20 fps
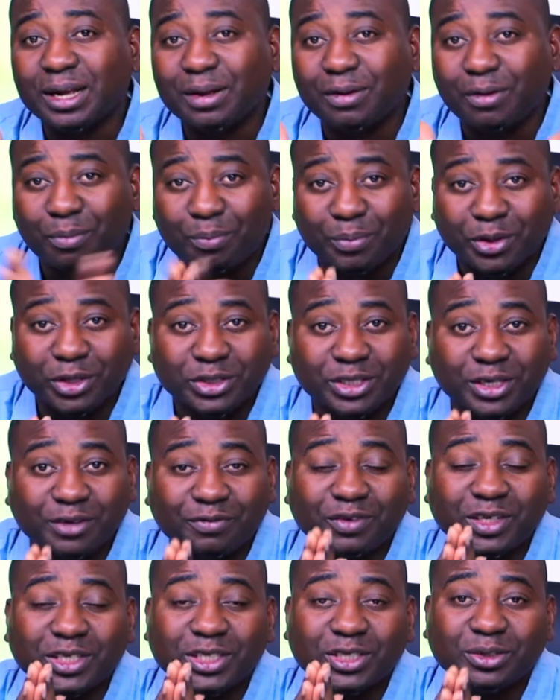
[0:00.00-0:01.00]
or music
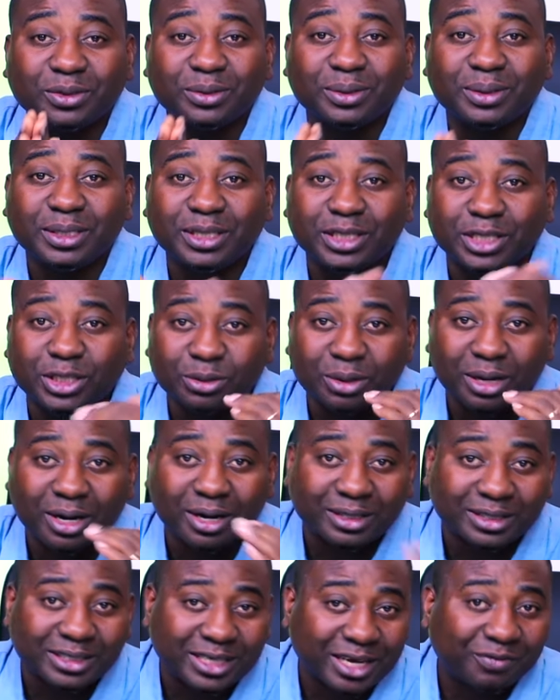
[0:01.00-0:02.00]
video, you
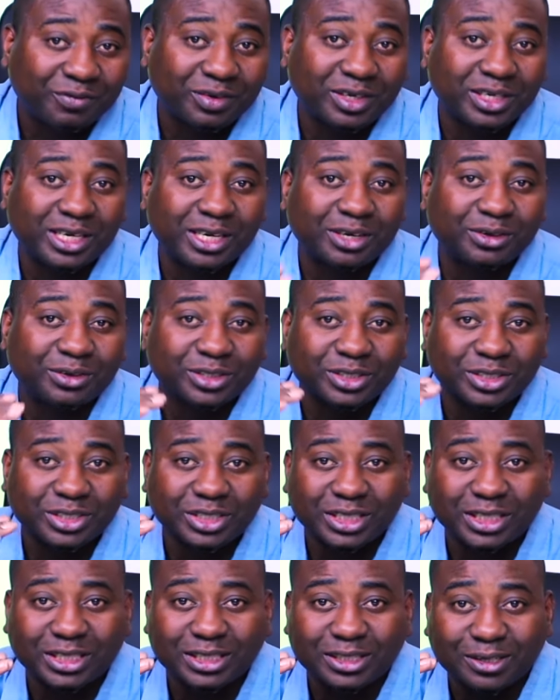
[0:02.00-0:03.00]
are definitely going to
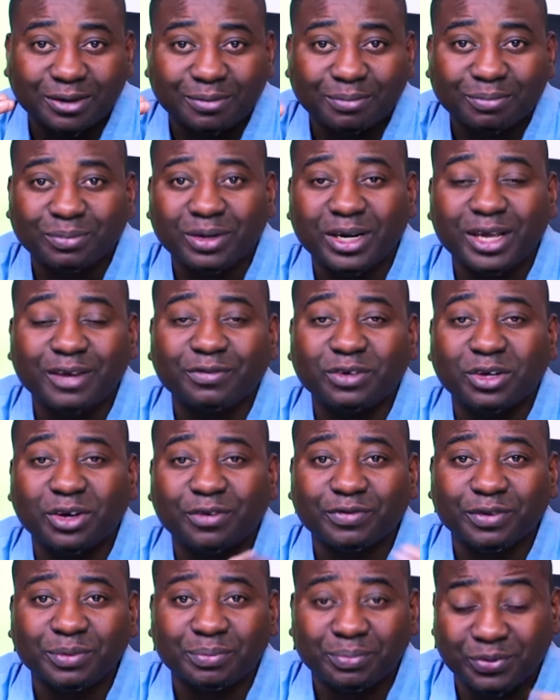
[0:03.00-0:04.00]
see some level
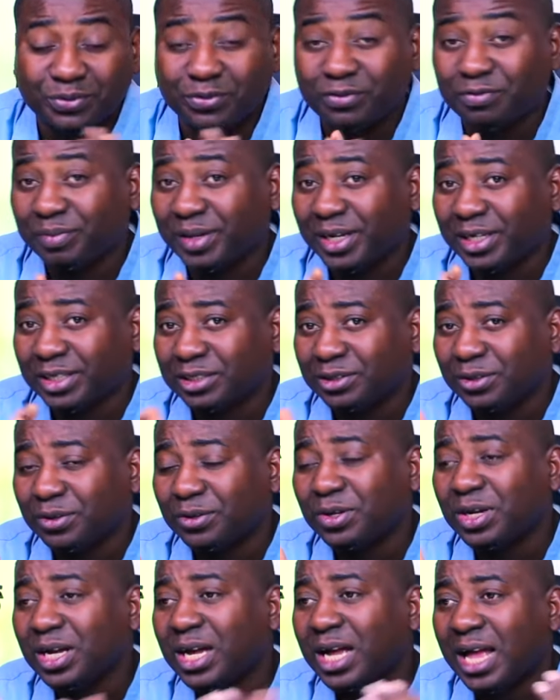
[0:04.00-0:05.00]
of improvement.
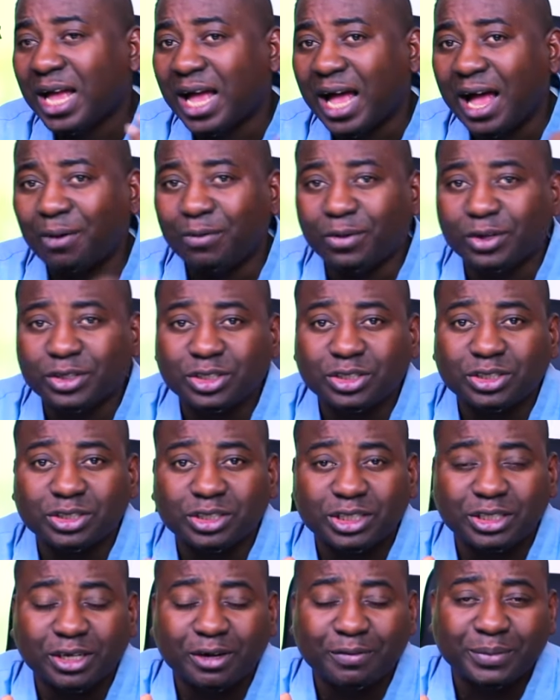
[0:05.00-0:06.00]
So I want you to
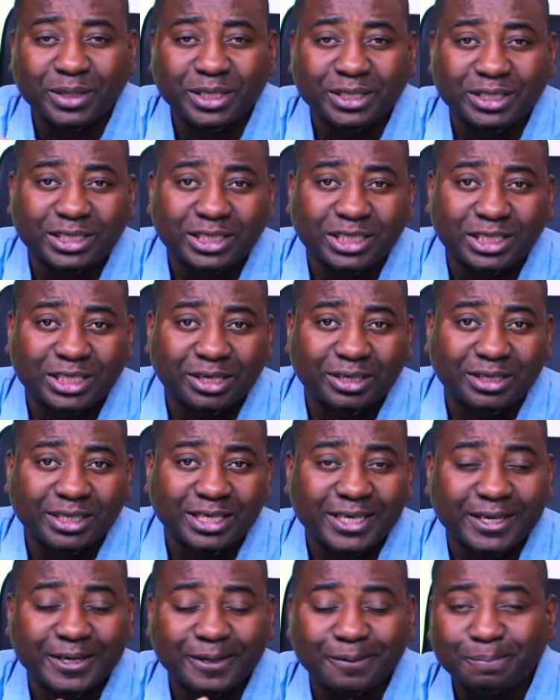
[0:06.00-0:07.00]
join me in this
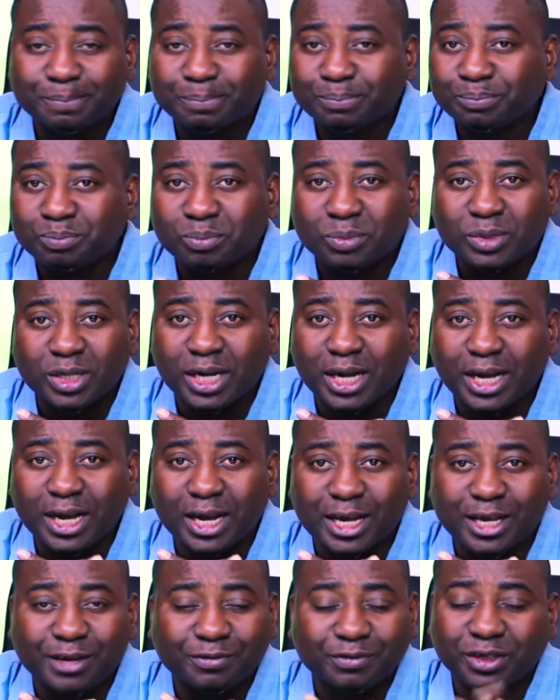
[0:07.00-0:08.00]
journey.
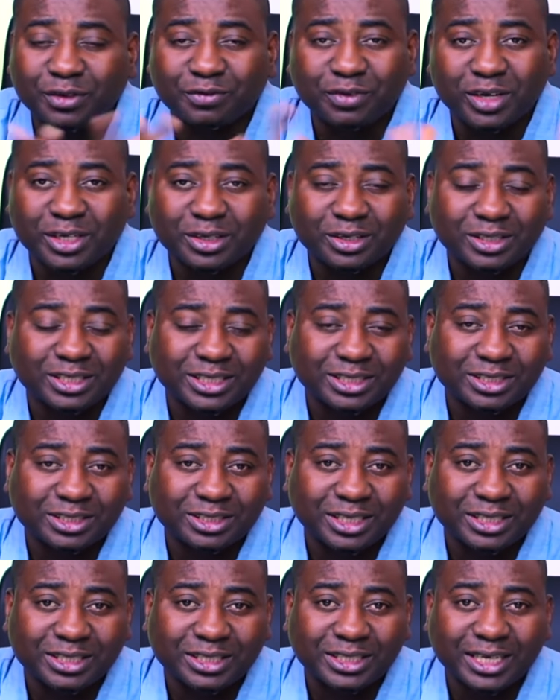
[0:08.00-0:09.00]
Even if you're not
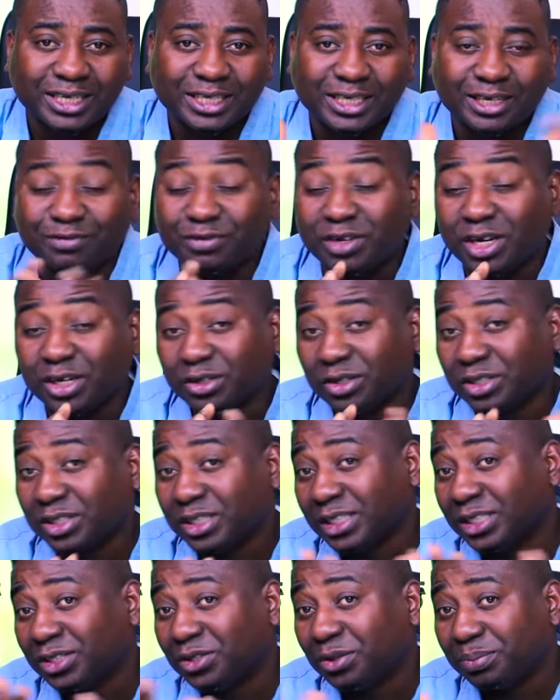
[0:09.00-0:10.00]
interested, if you're not
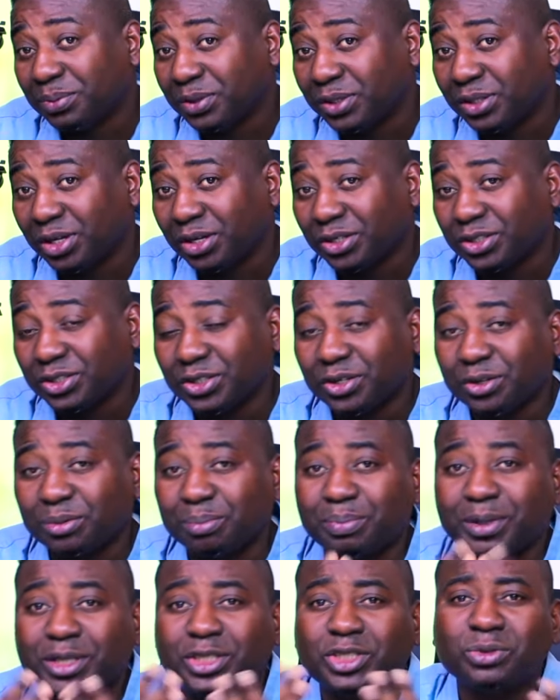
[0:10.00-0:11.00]
into production,
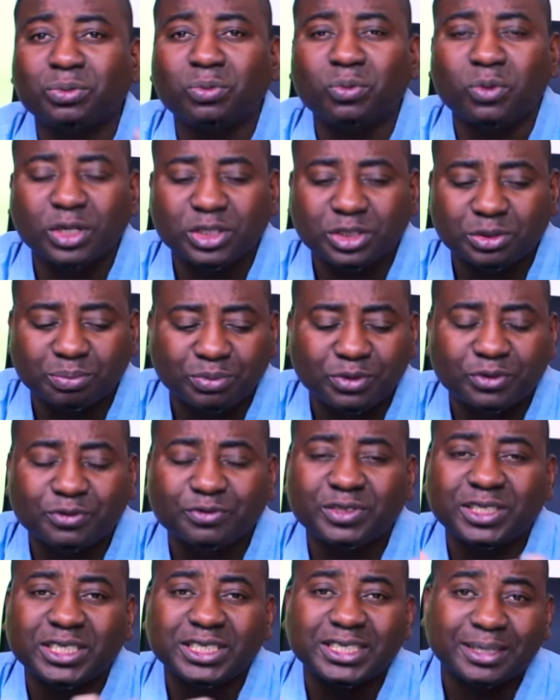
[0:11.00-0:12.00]
but you watch
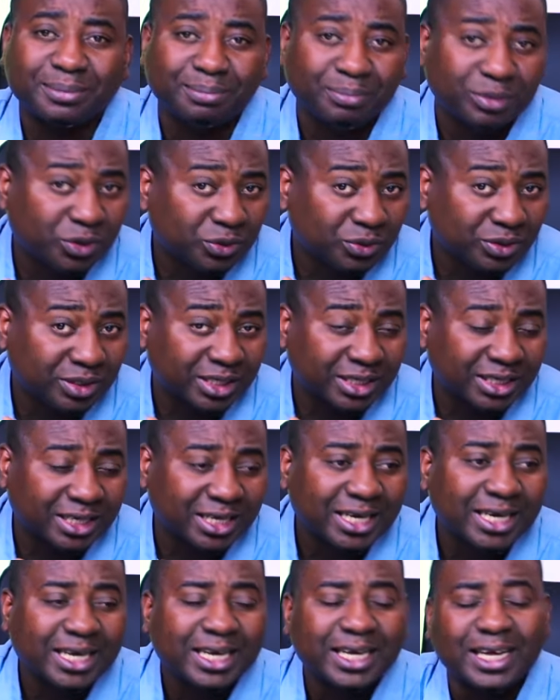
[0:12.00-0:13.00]
movies and music,
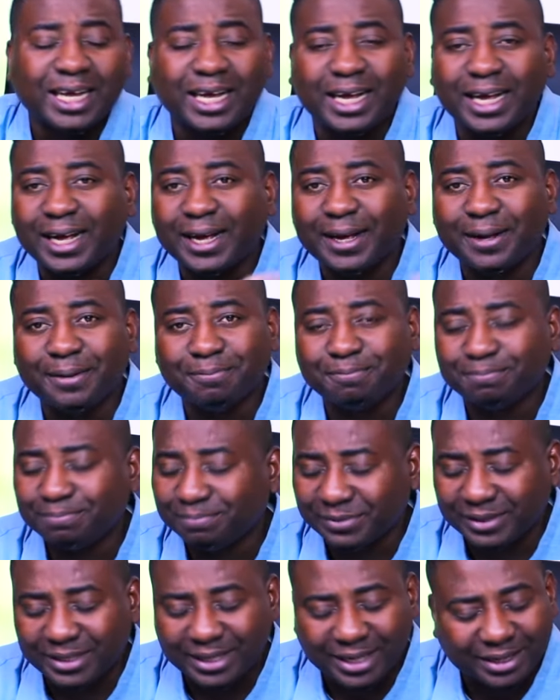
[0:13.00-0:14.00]

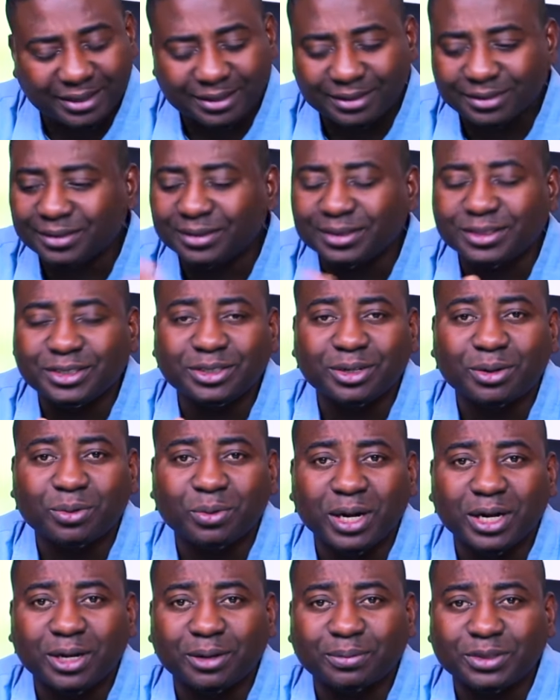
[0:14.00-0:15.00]
then you're
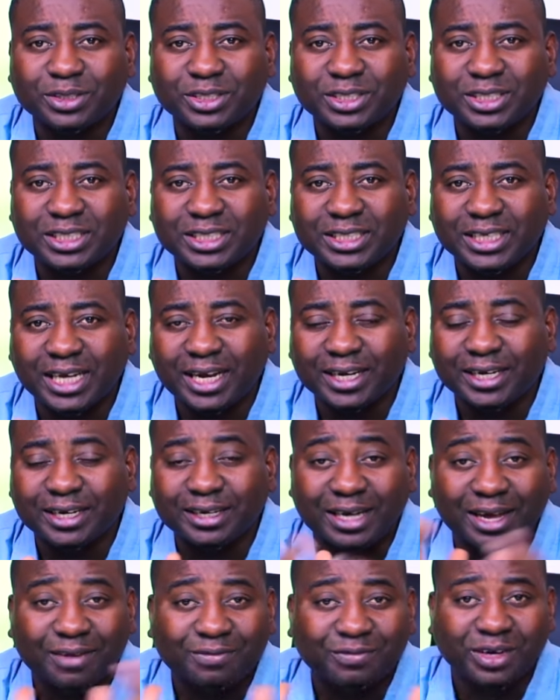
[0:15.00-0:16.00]
welcome to this channel.
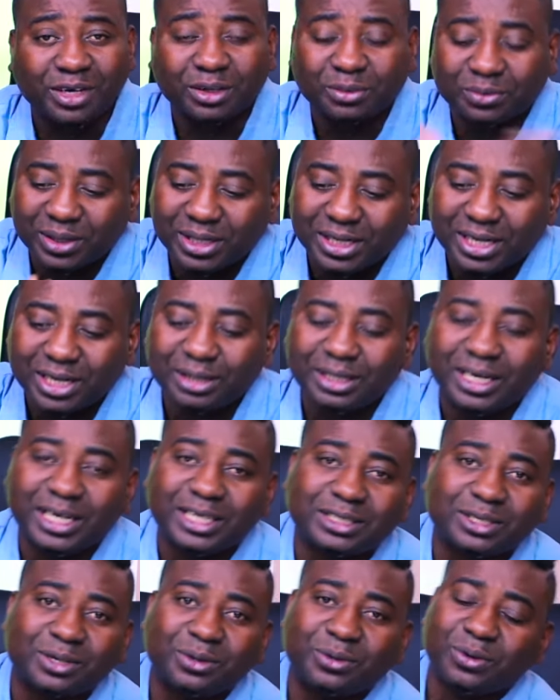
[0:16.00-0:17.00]
Now, very quickly,
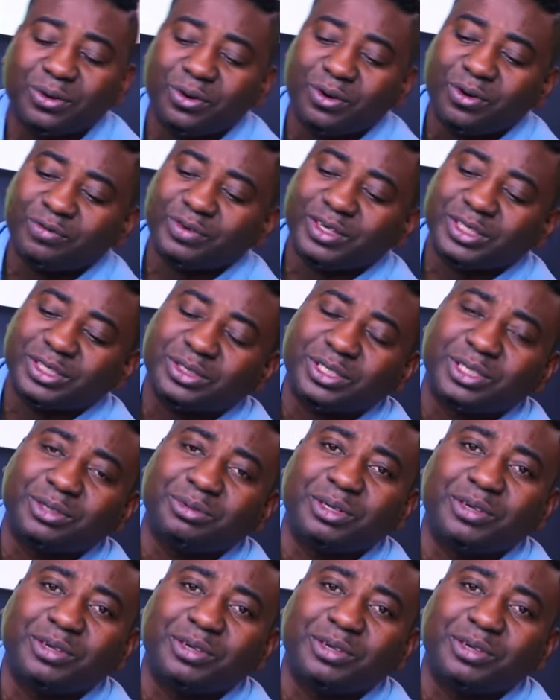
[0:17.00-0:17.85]
let's go over to the